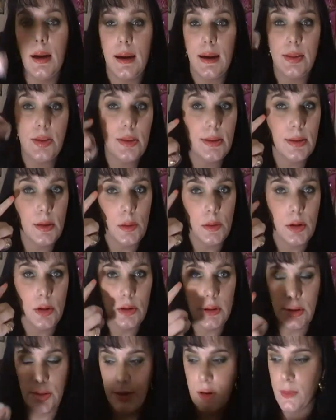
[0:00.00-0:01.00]
I got this on
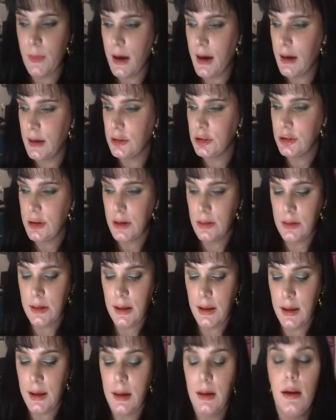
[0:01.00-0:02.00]
underneath all my eyeshadow
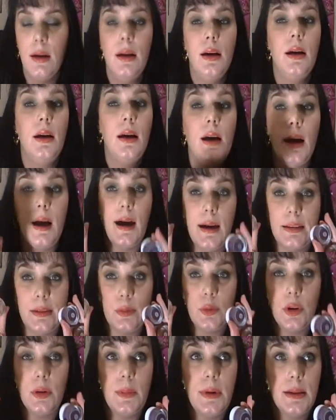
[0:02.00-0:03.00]
today. I
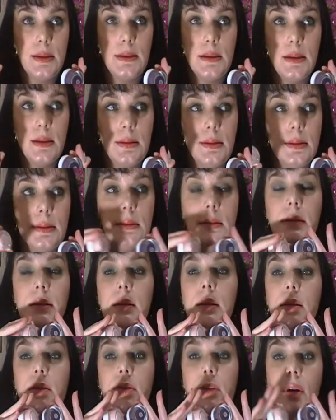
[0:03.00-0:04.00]
swear by these.
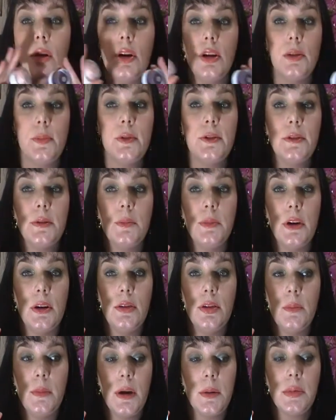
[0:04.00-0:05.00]
They're 100%
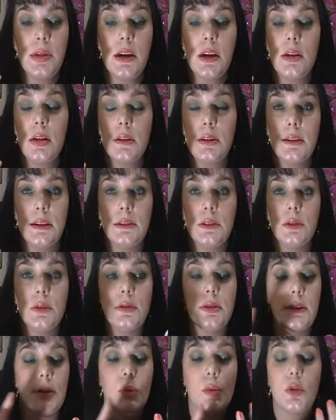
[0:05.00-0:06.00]
better than Maybelline Color
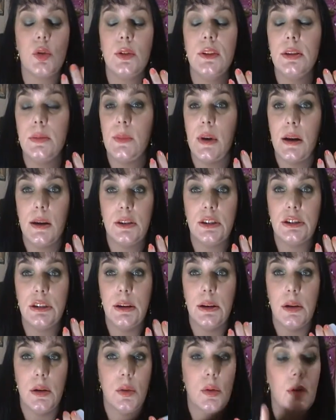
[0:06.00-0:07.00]
Tattoos. They don't crease my
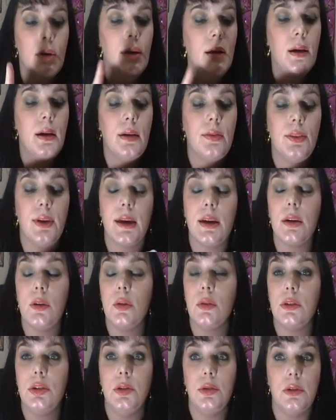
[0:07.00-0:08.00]
eyeshadow. They can
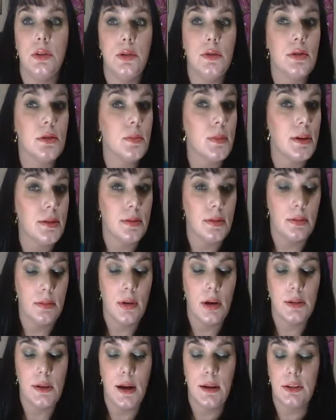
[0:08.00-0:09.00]
go, you can use them as
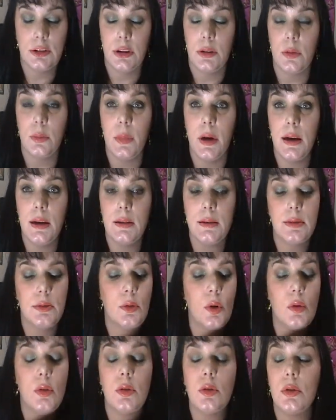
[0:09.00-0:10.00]
an eyeshadow
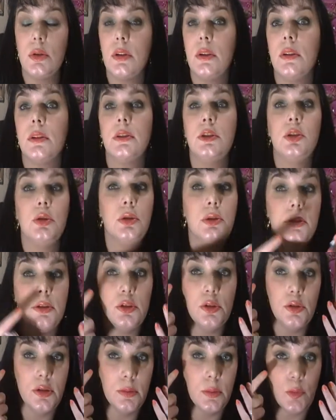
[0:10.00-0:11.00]
base, or you can
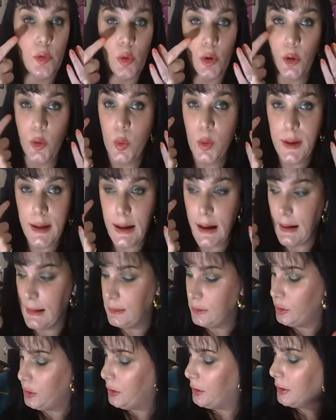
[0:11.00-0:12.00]
just use them for a quick
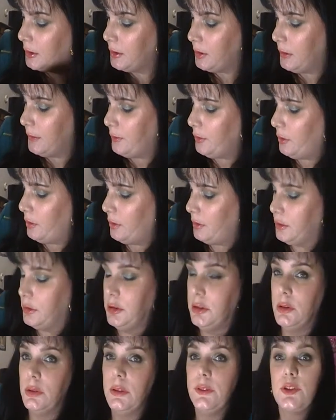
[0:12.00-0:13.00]
eye look. If you're,
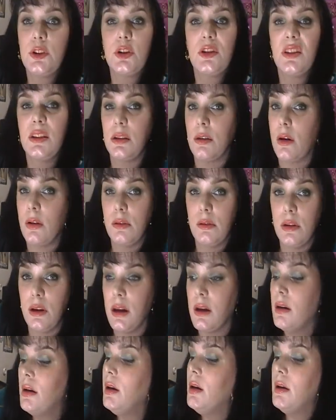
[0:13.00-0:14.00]
you know, if you're in a
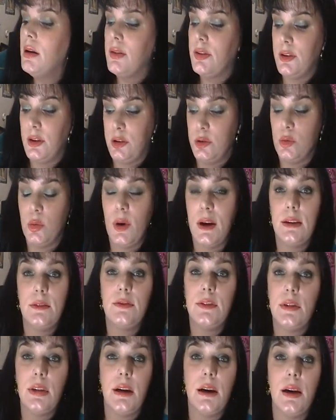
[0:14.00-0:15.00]
hurry, they're
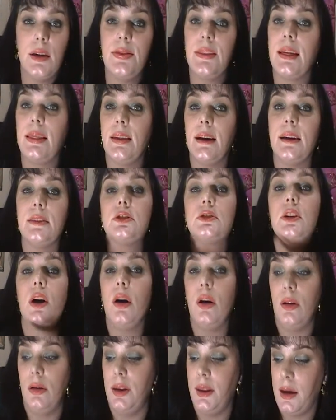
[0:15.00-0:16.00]
great for that, and they last
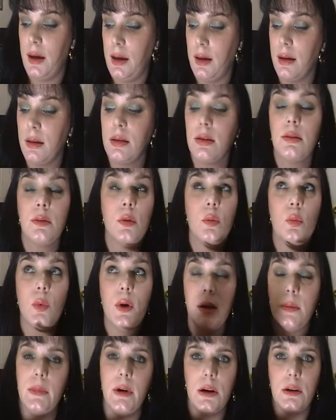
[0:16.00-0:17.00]
all day.
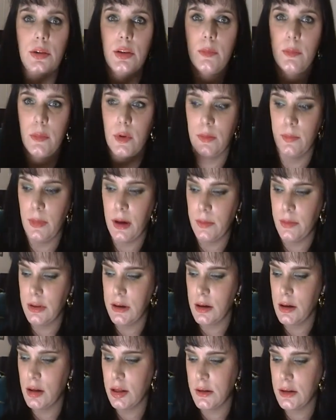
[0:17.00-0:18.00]
Way better than
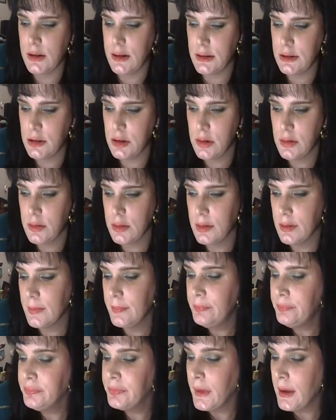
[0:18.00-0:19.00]
Maybelline Color Tattoos.
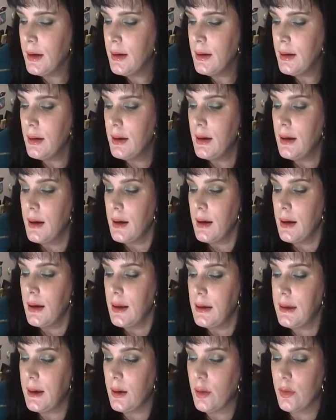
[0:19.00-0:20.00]

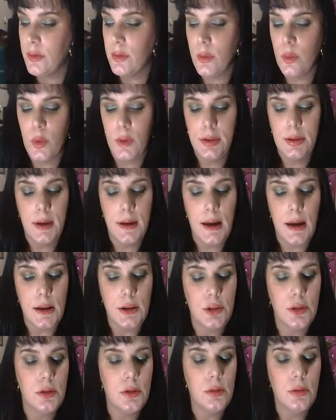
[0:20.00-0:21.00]
Now, for one thing, I
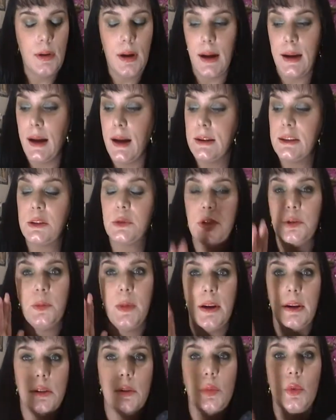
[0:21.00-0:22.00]
kind of switch
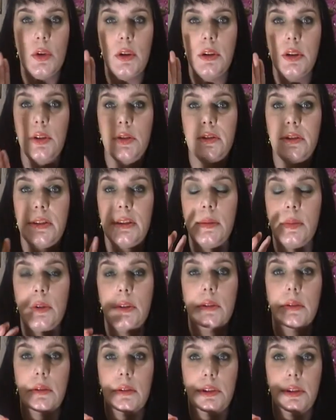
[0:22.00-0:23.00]
back on what I used
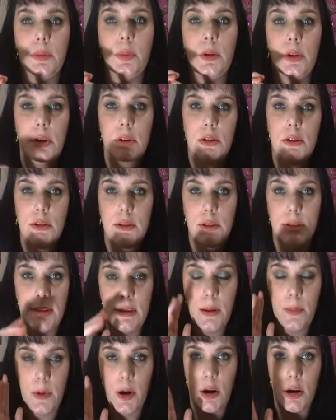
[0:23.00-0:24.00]
to put under to
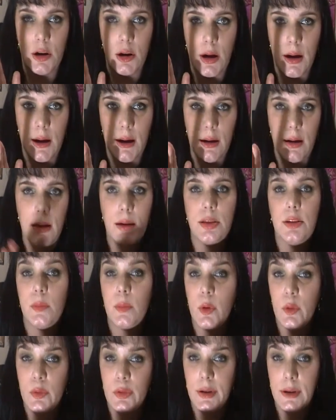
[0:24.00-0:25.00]
set my under eye, and they're
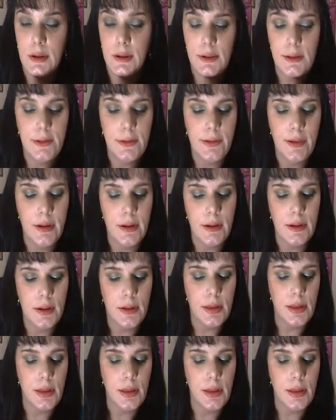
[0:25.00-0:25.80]
both e.l.f.